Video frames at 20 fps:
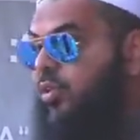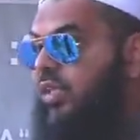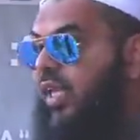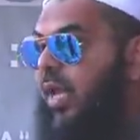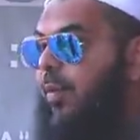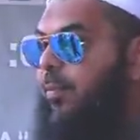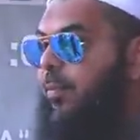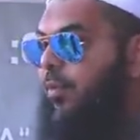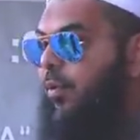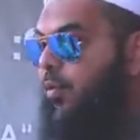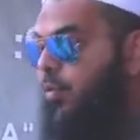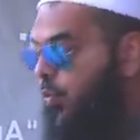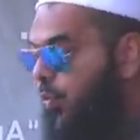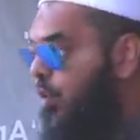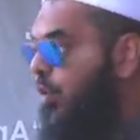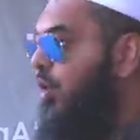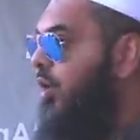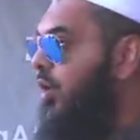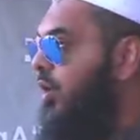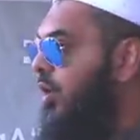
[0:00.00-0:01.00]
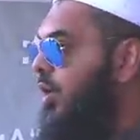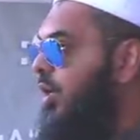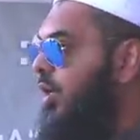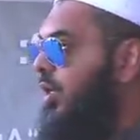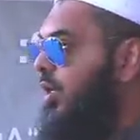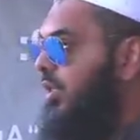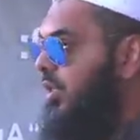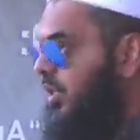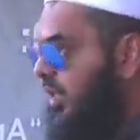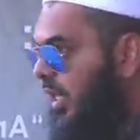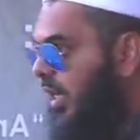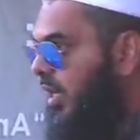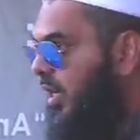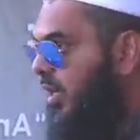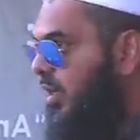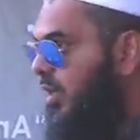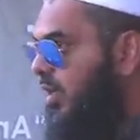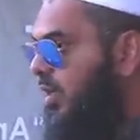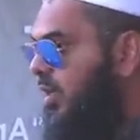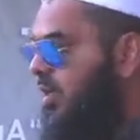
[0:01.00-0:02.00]
to them, were
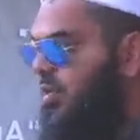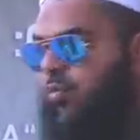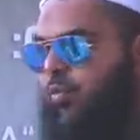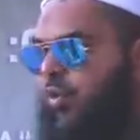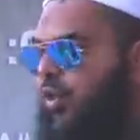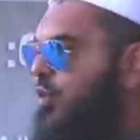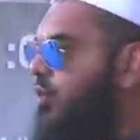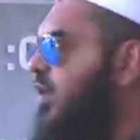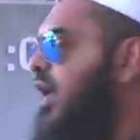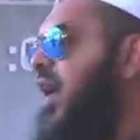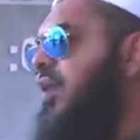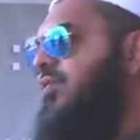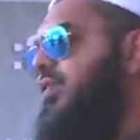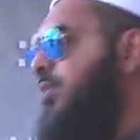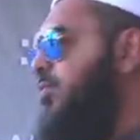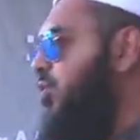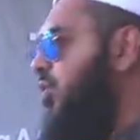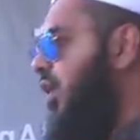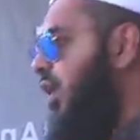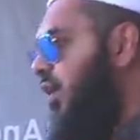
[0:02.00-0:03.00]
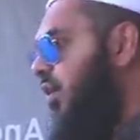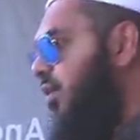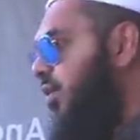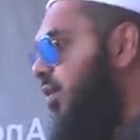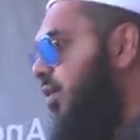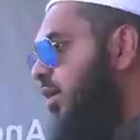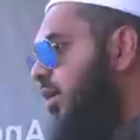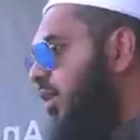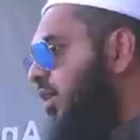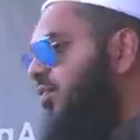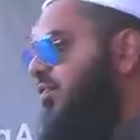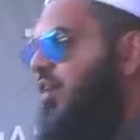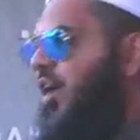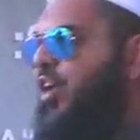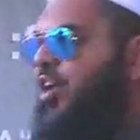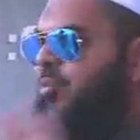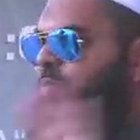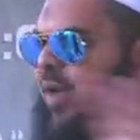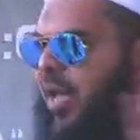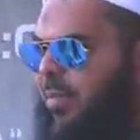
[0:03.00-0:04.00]
there, we don't have them today. The
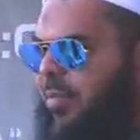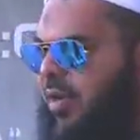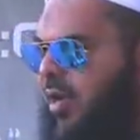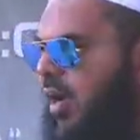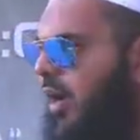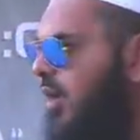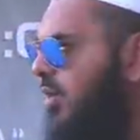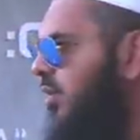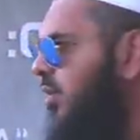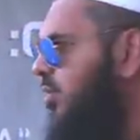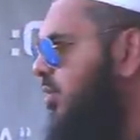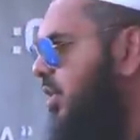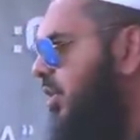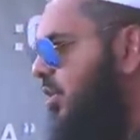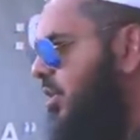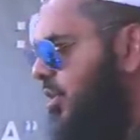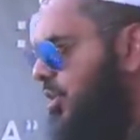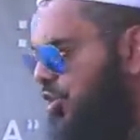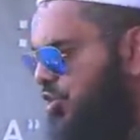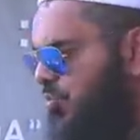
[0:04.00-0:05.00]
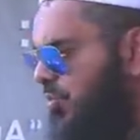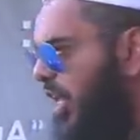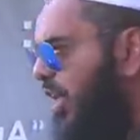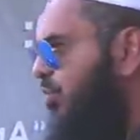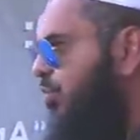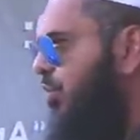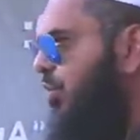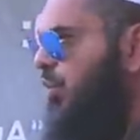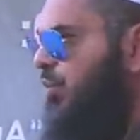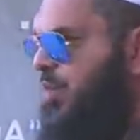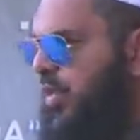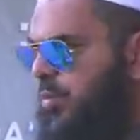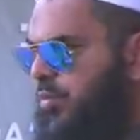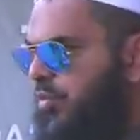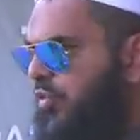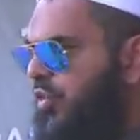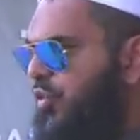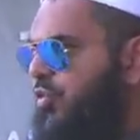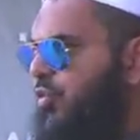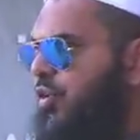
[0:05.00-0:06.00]
fall of Babylon, the, the, the displacement of the
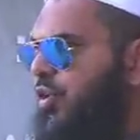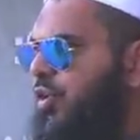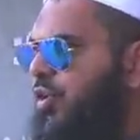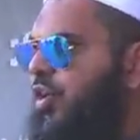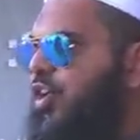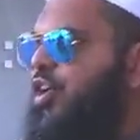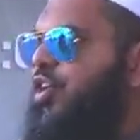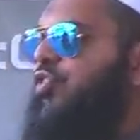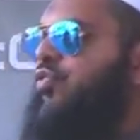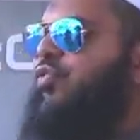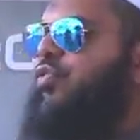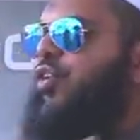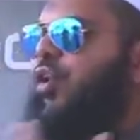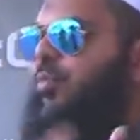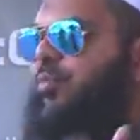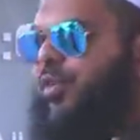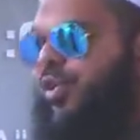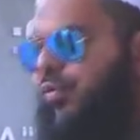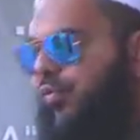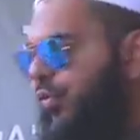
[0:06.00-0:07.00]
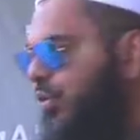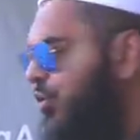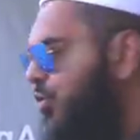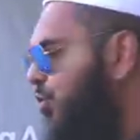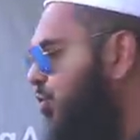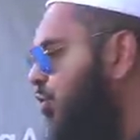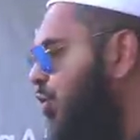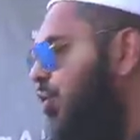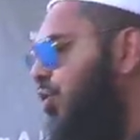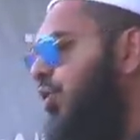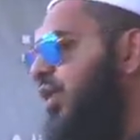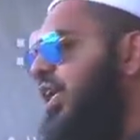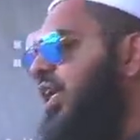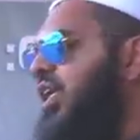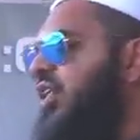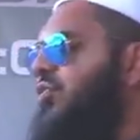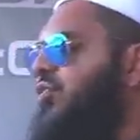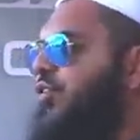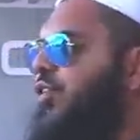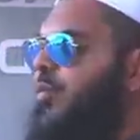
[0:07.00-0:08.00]
people of Israel, from different
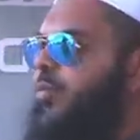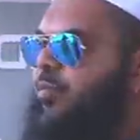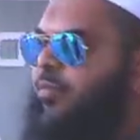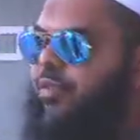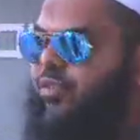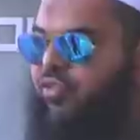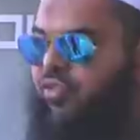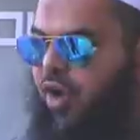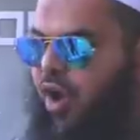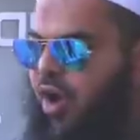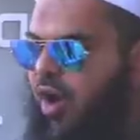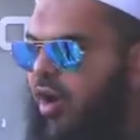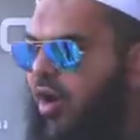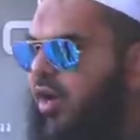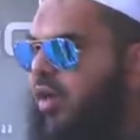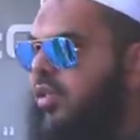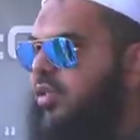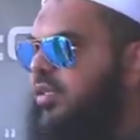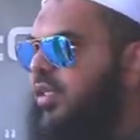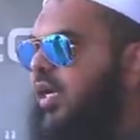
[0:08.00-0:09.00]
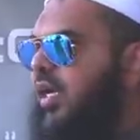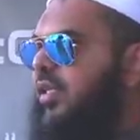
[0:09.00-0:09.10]
stories, from song,